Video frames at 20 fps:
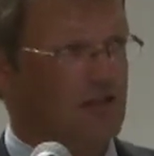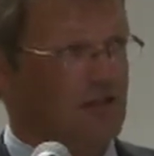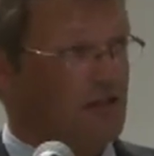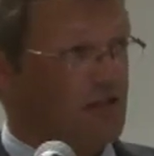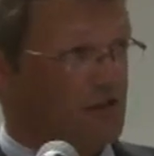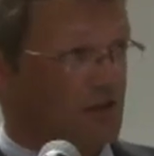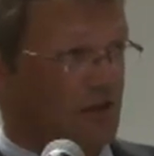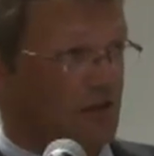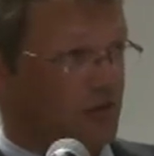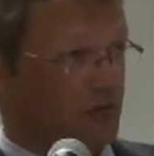
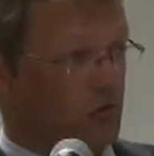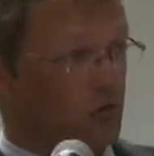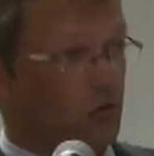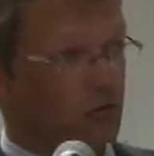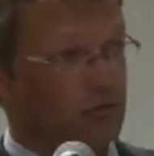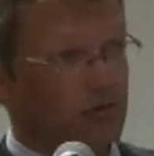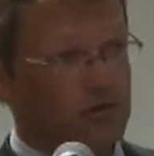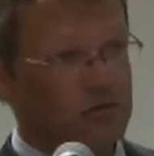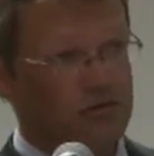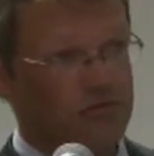You have all
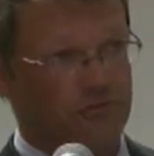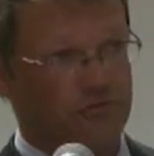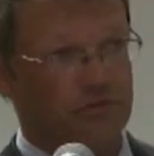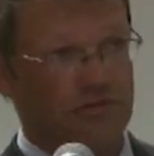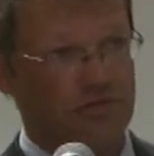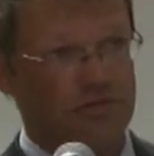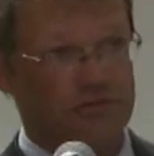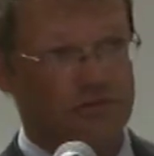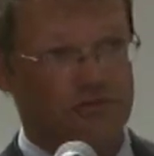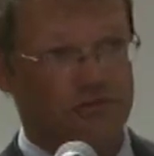those
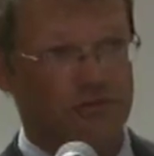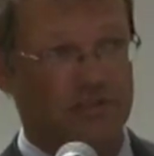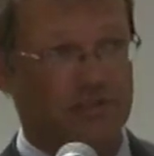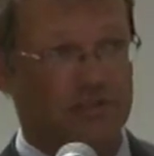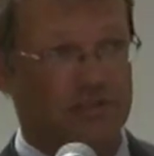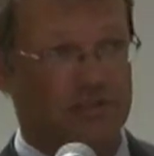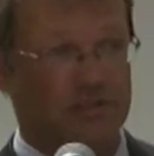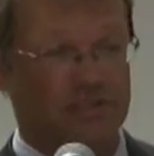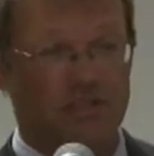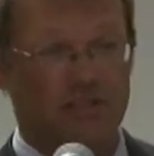varieties of
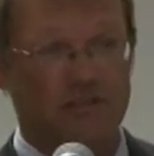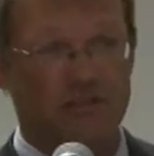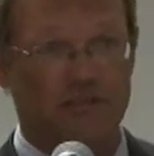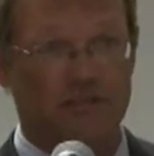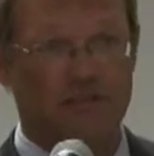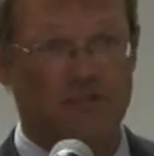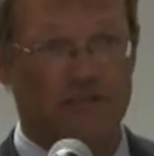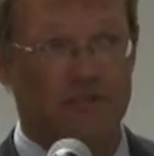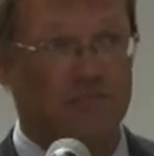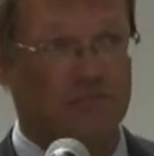English, and actually
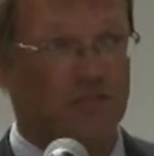in St.